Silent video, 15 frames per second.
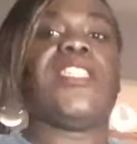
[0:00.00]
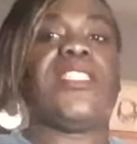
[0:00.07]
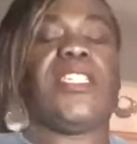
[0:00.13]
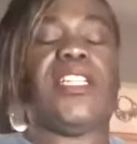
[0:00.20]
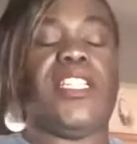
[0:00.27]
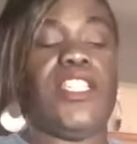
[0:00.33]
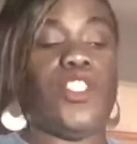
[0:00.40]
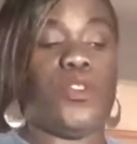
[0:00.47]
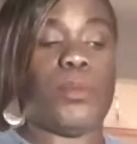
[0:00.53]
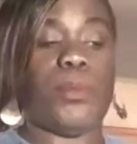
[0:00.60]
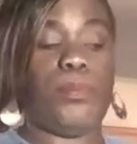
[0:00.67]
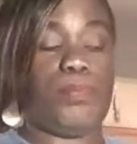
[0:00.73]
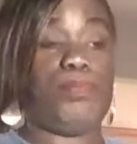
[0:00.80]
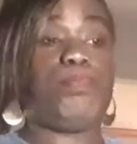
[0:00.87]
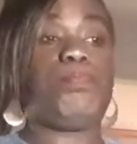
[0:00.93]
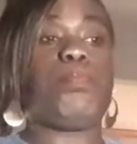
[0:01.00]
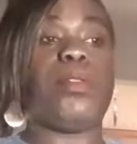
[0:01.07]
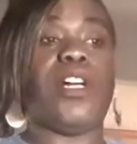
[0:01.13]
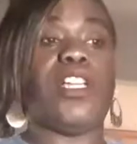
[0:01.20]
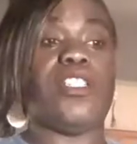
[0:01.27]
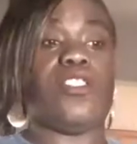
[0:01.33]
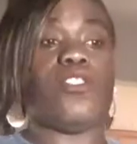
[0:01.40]
can tell his
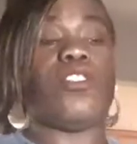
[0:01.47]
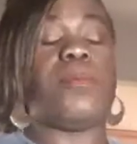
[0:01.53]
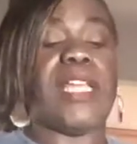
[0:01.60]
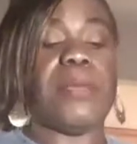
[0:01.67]
other story.